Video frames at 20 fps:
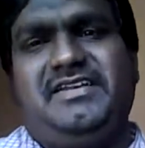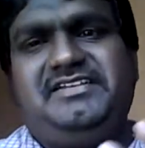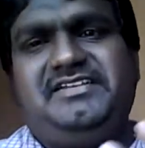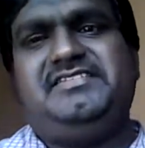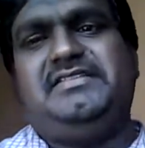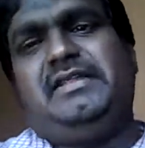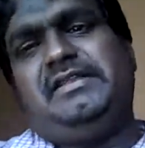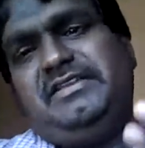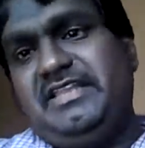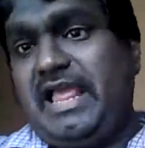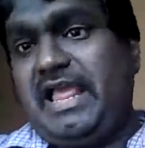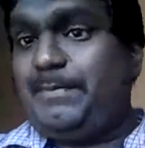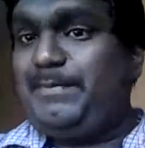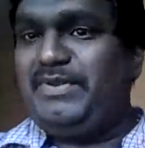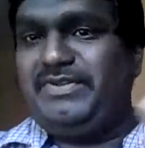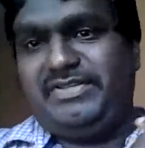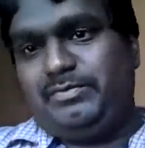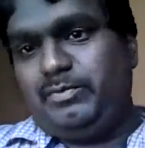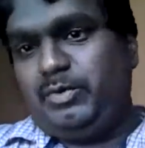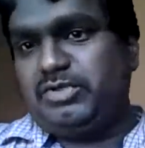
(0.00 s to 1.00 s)
It
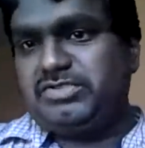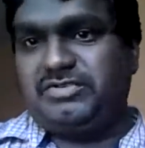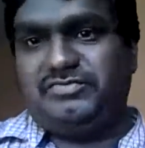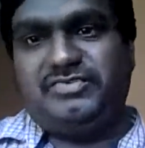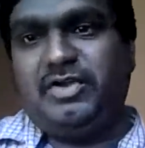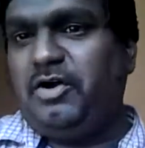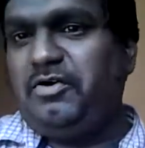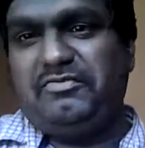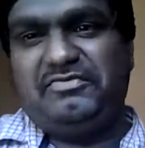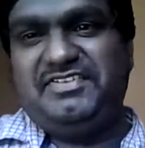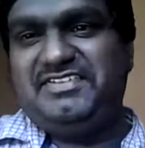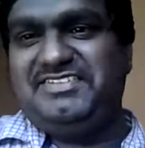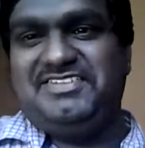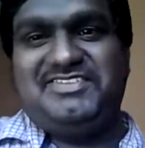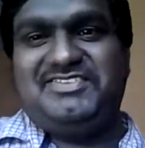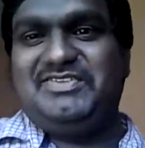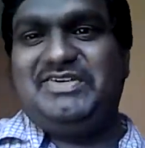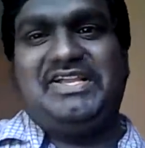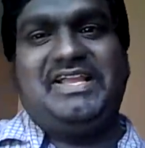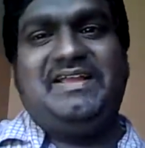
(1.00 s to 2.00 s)
happens in most of the
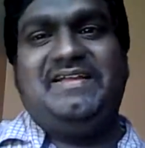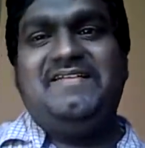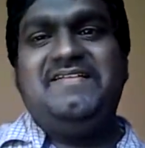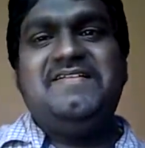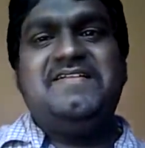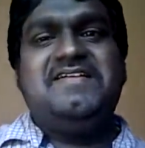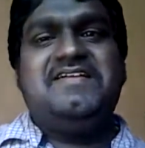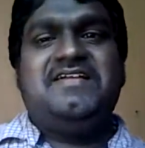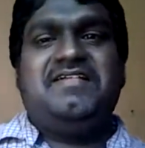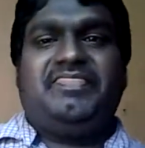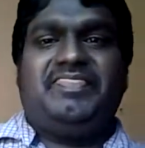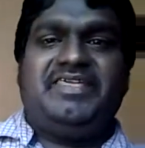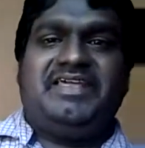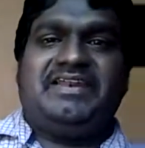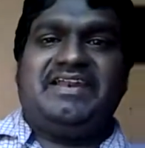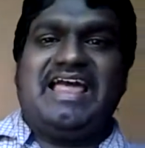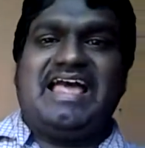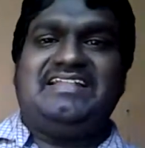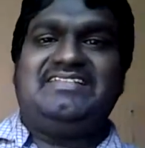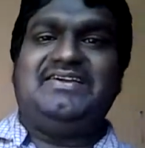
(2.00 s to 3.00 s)
offices. Okay, they
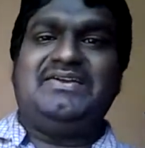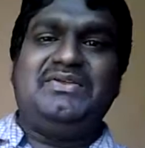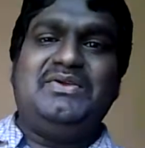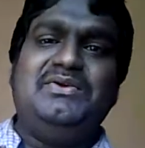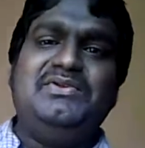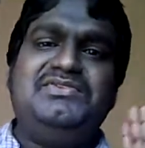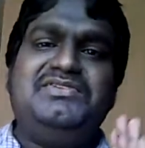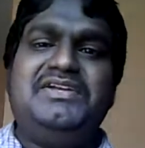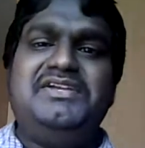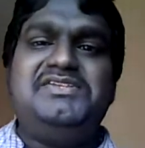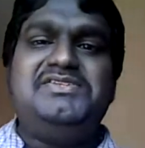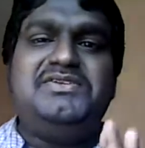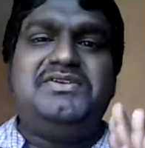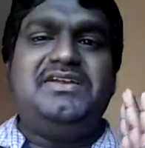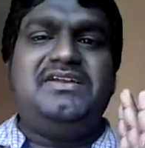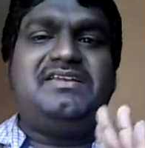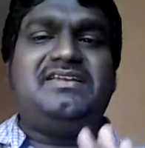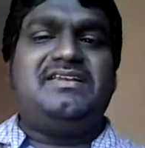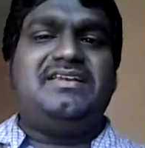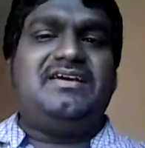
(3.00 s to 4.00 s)
rather use the
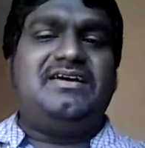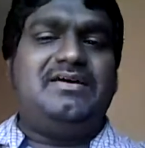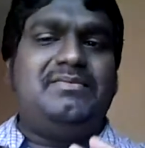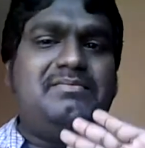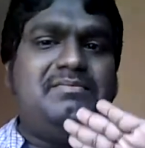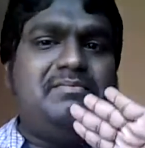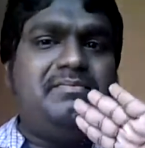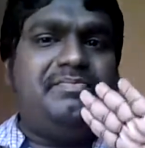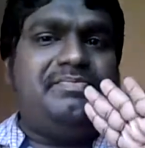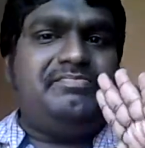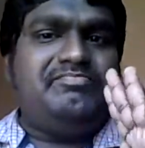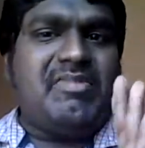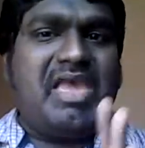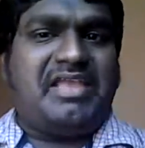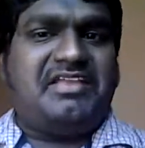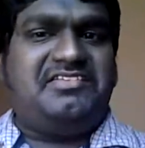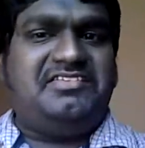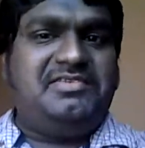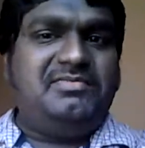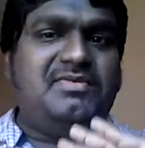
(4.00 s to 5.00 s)
internet
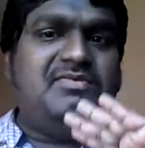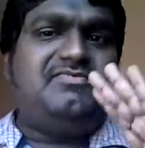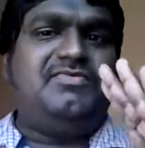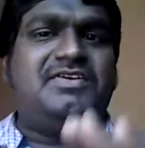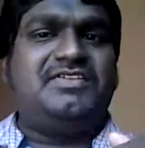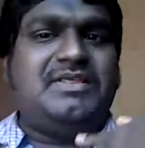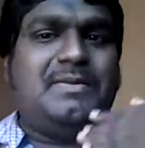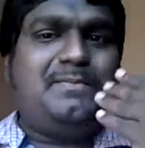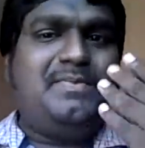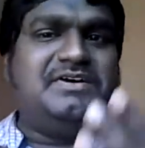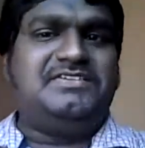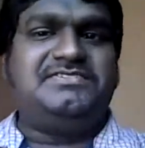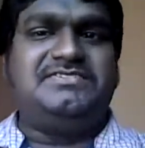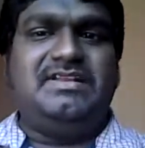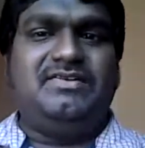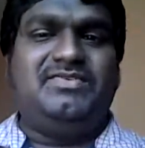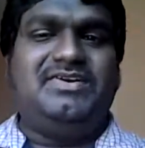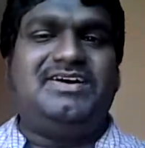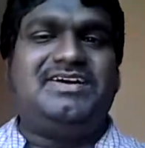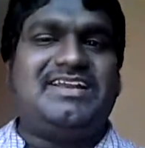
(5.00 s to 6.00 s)
maximum for their
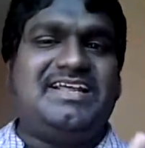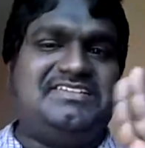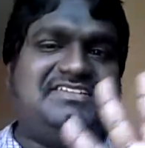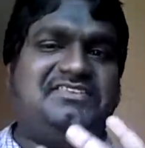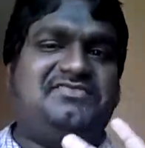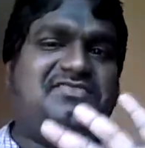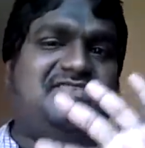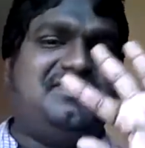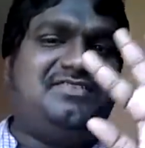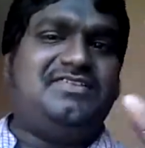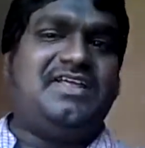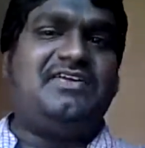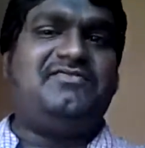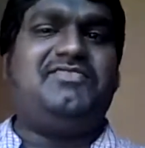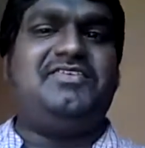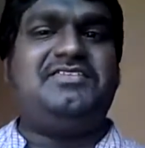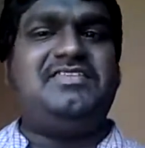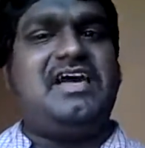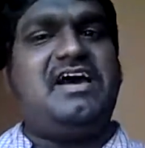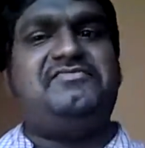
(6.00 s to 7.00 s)
personal work rather than
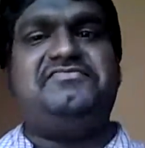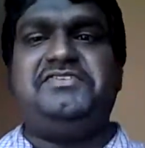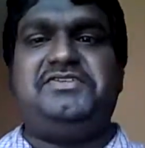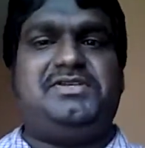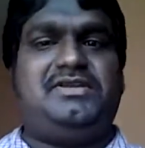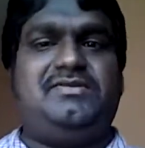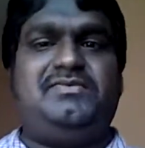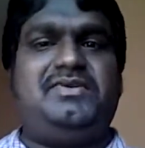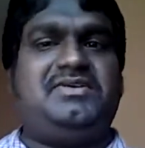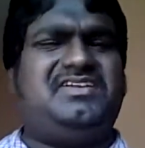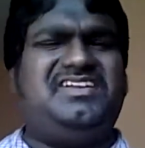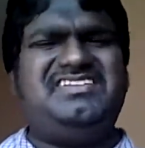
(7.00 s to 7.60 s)
for the official work.